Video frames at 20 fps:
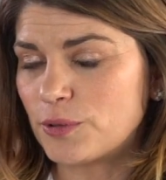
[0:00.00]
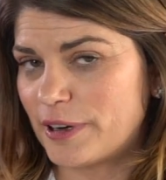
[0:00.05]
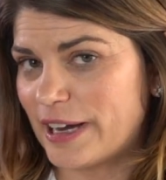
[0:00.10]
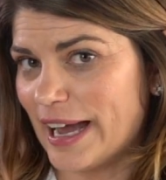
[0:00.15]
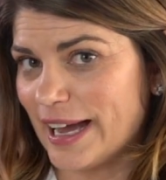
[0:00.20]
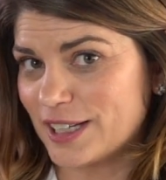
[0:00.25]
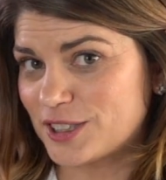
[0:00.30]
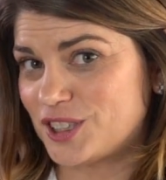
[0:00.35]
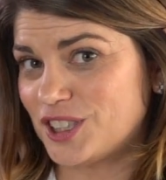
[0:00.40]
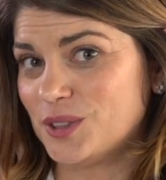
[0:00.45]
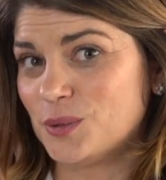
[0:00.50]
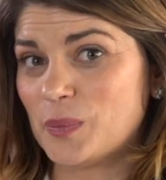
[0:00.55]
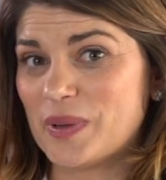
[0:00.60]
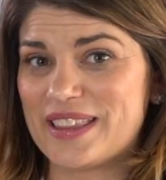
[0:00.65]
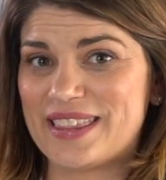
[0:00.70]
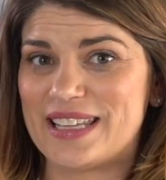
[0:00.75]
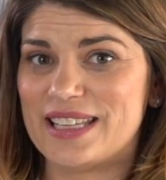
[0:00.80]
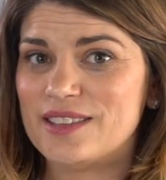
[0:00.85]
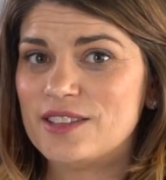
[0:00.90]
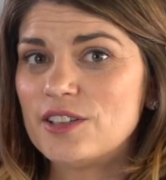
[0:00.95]
reaction
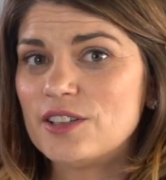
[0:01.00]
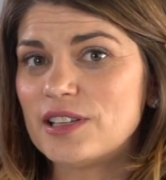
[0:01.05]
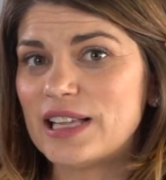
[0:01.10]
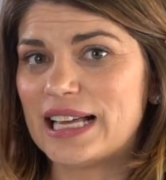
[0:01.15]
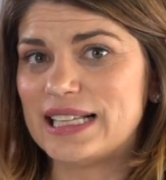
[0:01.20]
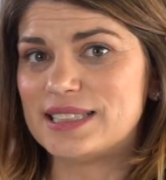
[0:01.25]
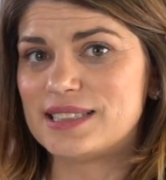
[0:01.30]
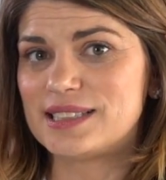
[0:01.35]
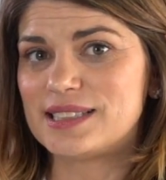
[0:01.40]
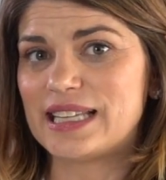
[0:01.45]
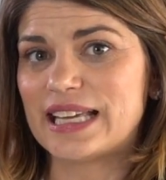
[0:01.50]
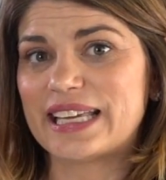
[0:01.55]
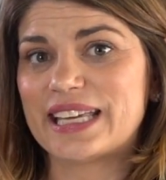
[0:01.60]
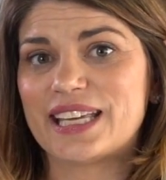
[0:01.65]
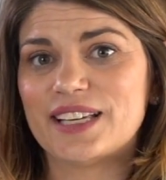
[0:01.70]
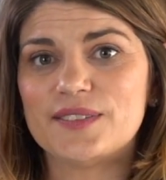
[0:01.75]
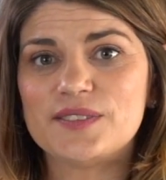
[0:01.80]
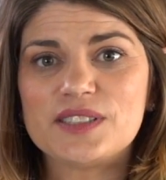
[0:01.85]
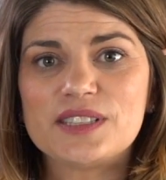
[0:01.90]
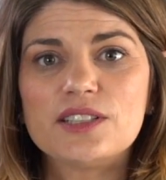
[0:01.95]
within the lens that
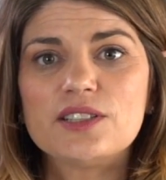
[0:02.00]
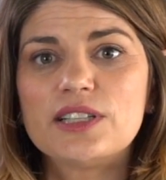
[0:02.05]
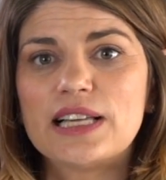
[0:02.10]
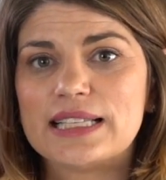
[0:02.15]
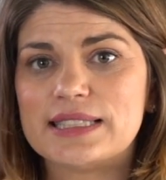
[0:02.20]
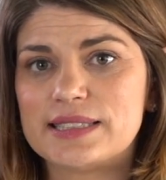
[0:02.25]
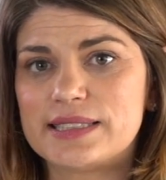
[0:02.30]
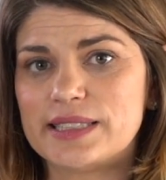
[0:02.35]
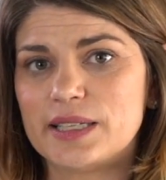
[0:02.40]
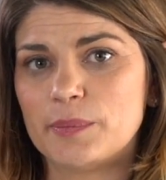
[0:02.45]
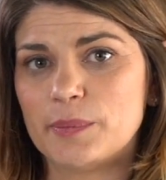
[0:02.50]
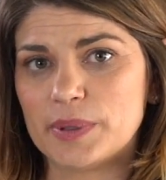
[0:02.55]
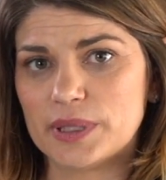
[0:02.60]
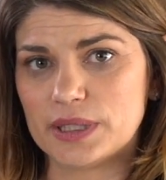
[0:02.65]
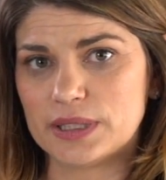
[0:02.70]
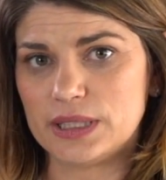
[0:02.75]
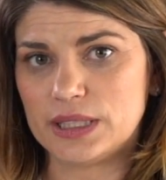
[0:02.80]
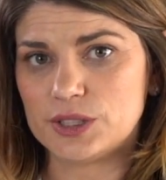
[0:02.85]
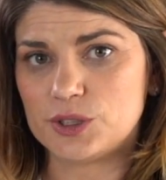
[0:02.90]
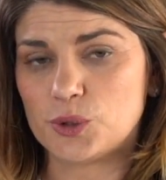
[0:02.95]
gives the lens the
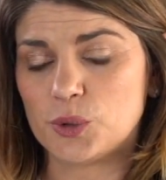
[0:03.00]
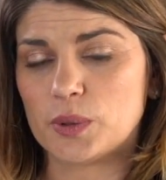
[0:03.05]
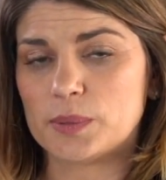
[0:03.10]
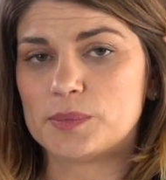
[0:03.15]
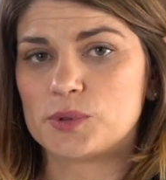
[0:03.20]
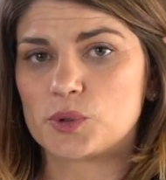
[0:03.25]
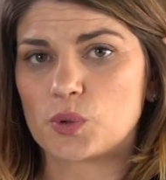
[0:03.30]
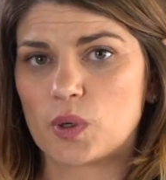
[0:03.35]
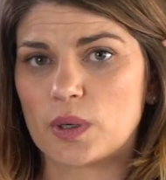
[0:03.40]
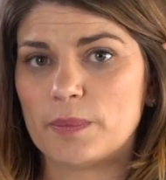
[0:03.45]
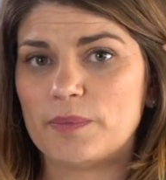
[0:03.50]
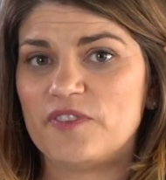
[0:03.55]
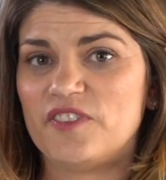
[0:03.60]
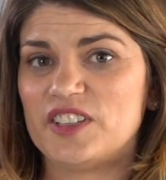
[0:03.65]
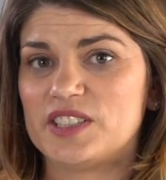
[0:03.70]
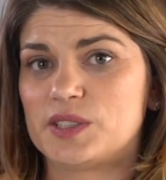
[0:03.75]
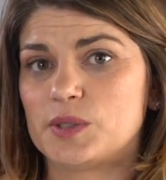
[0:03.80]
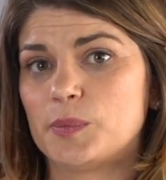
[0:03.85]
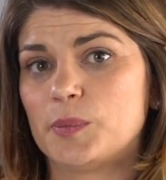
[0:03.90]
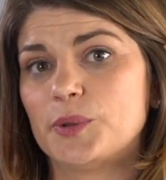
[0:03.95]
ability to absorb
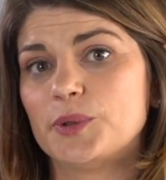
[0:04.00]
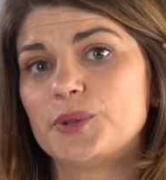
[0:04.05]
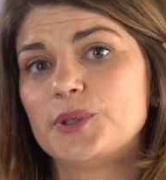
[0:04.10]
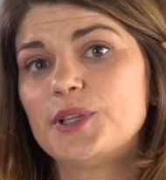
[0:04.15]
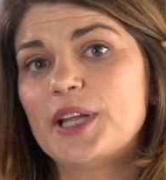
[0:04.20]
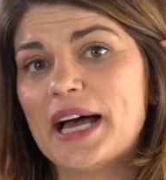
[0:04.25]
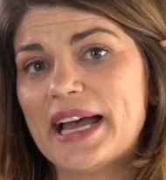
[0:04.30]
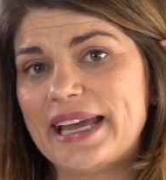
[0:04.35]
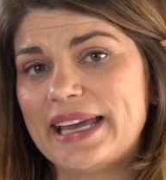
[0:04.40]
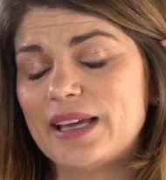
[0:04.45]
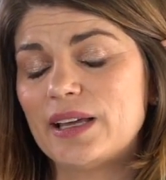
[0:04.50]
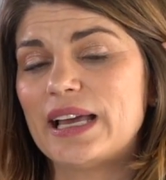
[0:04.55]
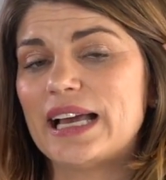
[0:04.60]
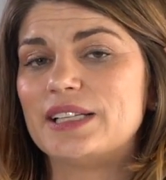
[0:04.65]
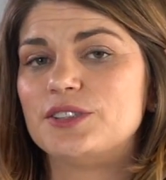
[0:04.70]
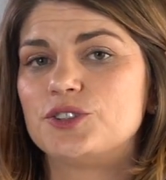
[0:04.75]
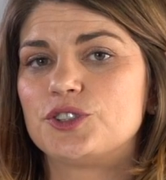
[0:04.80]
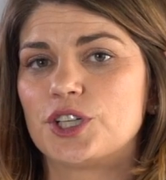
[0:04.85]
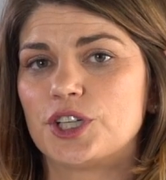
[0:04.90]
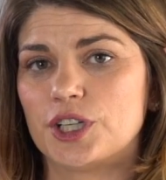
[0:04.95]
visible light
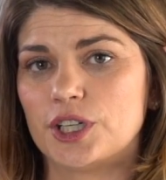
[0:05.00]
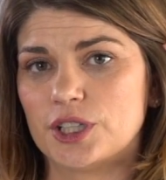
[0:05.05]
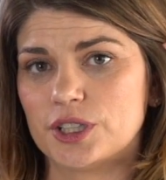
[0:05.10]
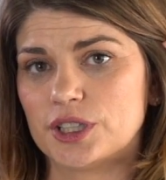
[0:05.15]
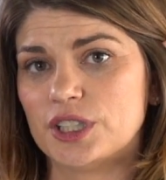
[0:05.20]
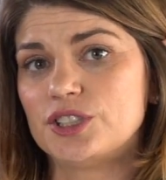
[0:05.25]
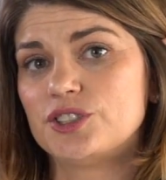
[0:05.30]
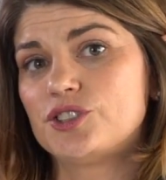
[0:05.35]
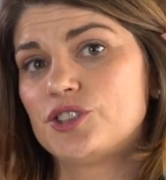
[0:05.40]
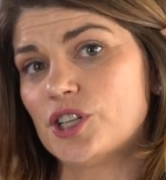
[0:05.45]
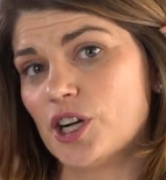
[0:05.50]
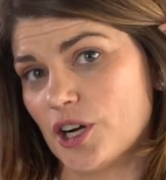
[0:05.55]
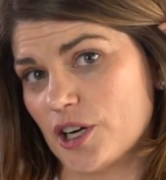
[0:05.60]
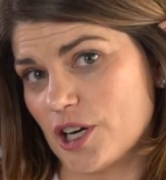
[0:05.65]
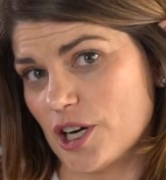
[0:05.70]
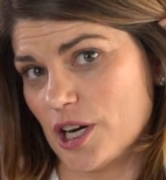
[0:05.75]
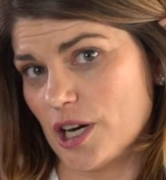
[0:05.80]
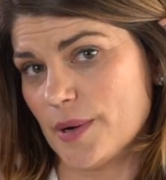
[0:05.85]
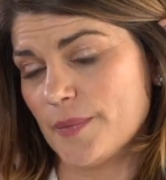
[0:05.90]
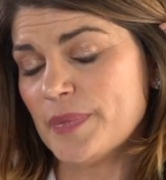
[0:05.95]
and turn
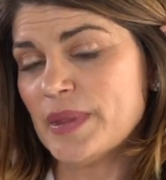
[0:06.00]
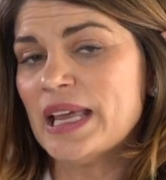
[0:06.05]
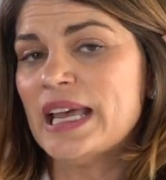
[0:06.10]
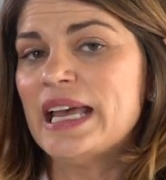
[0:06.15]
darker.